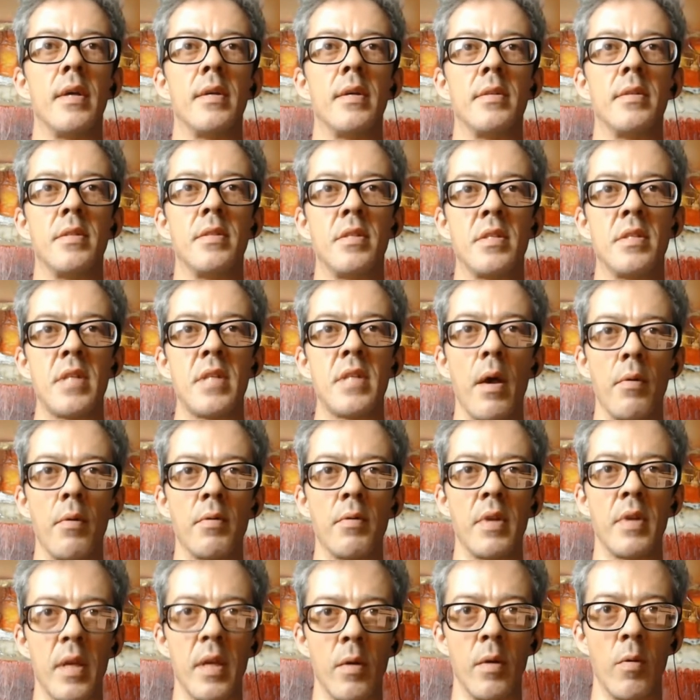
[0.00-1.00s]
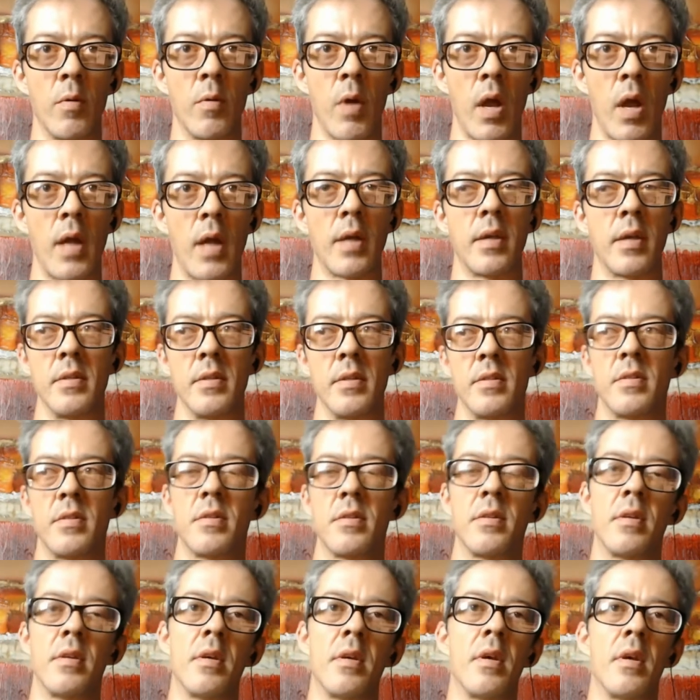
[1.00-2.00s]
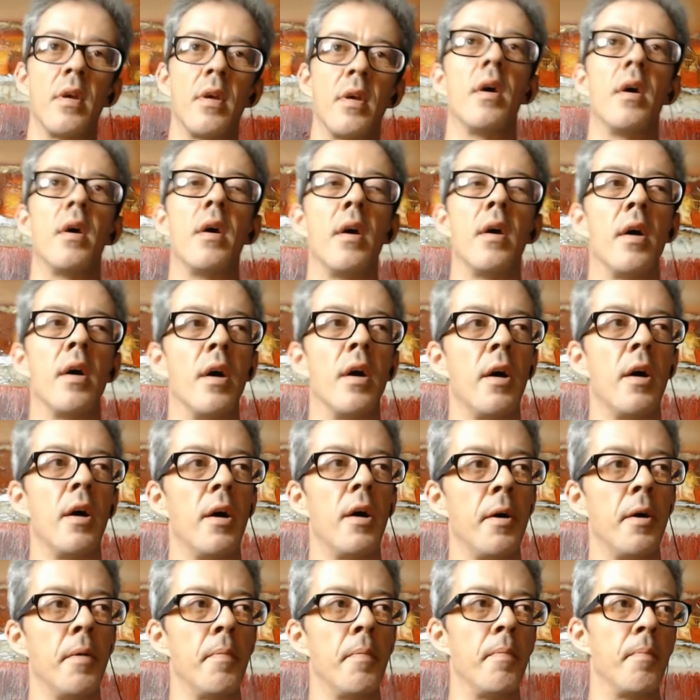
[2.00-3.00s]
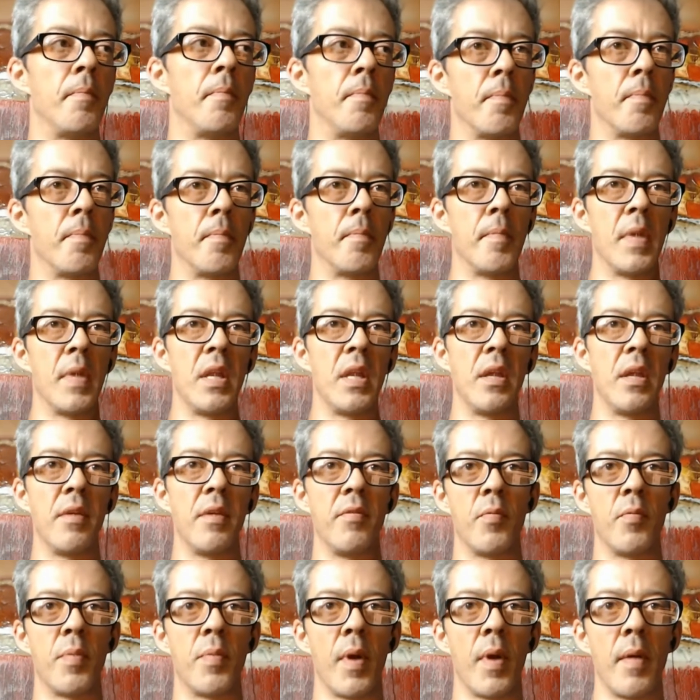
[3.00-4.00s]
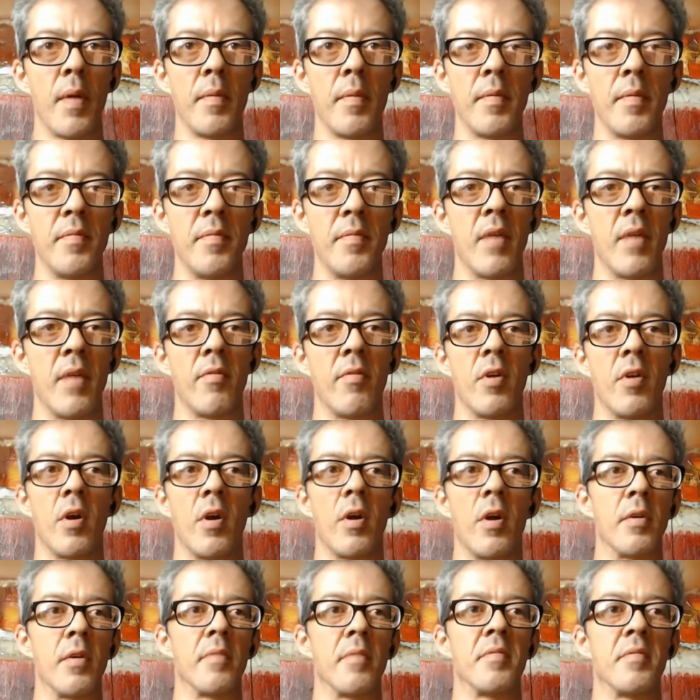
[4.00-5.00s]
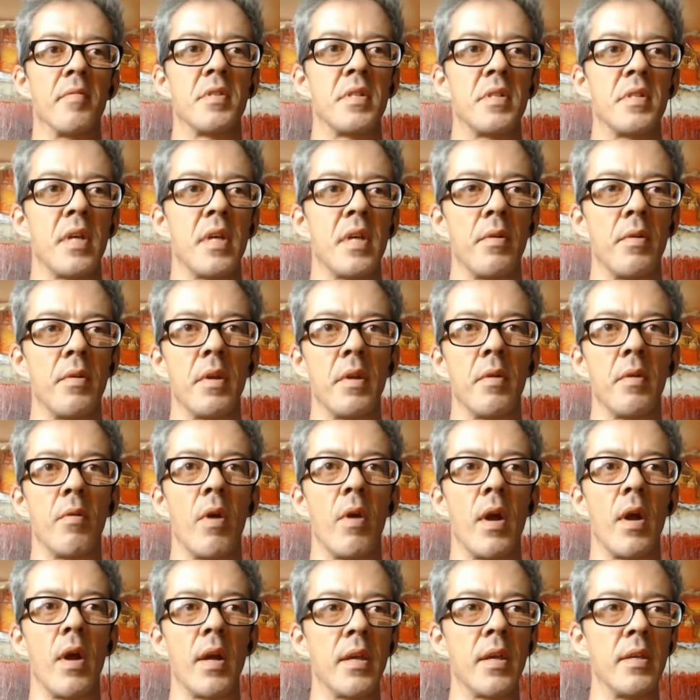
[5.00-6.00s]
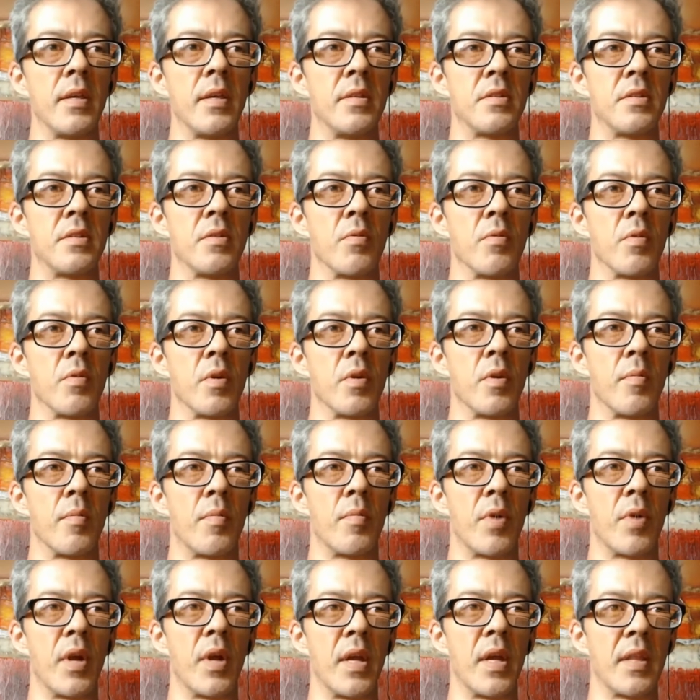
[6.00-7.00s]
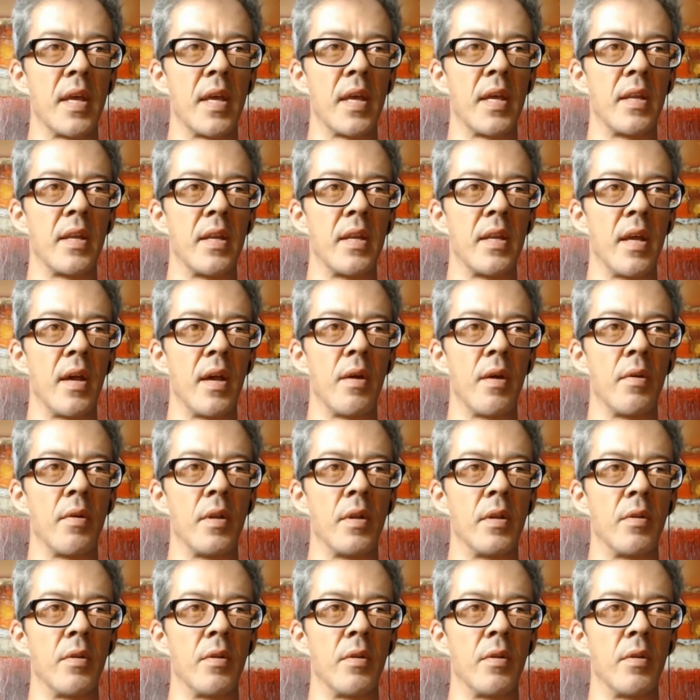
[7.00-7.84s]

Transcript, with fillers: sounding rockets. Um, many of you probably never heard of a sounding rocket, so we're going to break that down in